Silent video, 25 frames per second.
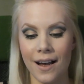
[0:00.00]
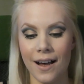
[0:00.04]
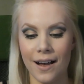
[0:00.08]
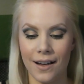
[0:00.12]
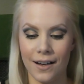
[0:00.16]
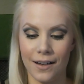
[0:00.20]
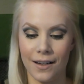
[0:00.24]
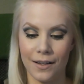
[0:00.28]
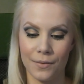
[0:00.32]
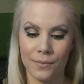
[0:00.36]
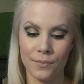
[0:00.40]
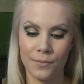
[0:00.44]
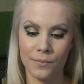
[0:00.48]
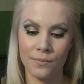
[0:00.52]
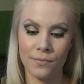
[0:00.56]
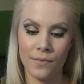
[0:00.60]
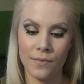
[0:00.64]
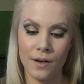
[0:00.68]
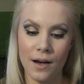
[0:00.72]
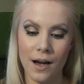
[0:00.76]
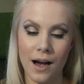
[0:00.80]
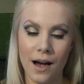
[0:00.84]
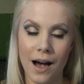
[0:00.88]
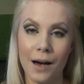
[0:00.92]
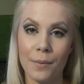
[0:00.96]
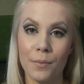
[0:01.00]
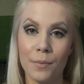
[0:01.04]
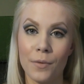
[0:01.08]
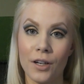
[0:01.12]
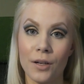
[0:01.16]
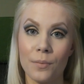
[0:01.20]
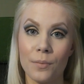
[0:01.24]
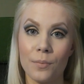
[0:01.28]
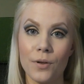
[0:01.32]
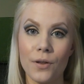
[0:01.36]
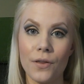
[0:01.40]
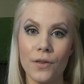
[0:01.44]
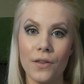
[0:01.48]
I'm
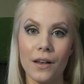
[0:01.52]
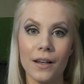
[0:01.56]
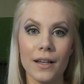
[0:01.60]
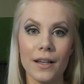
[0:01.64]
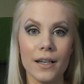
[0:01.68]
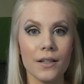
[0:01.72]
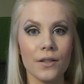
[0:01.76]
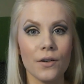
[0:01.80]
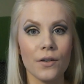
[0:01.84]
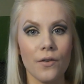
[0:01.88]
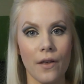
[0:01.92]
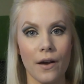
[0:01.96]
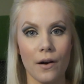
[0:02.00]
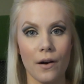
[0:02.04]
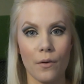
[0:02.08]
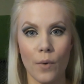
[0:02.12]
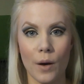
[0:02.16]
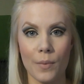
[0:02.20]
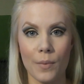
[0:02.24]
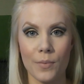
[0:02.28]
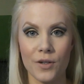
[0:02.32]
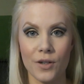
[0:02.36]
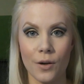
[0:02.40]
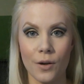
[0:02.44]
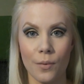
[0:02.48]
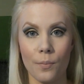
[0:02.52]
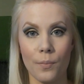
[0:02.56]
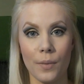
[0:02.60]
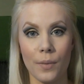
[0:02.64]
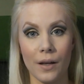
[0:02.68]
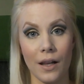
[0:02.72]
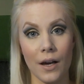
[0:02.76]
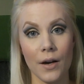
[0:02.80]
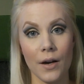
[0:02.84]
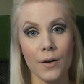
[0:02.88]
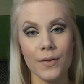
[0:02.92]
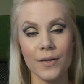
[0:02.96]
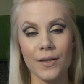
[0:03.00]
gonna put the link to their webshop
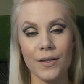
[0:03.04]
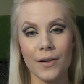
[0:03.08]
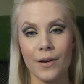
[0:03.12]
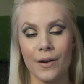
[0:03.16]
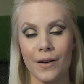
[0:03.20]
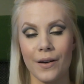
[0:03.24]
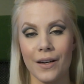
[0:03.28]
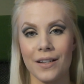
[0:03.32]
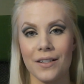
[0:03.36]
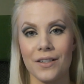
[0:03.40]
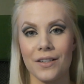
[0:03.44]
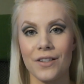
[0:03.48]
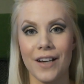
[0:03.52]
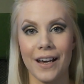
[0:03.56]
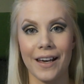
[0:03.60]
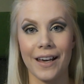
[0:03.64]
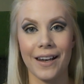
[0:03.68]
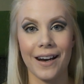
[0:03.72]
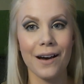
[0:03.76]
below so you can check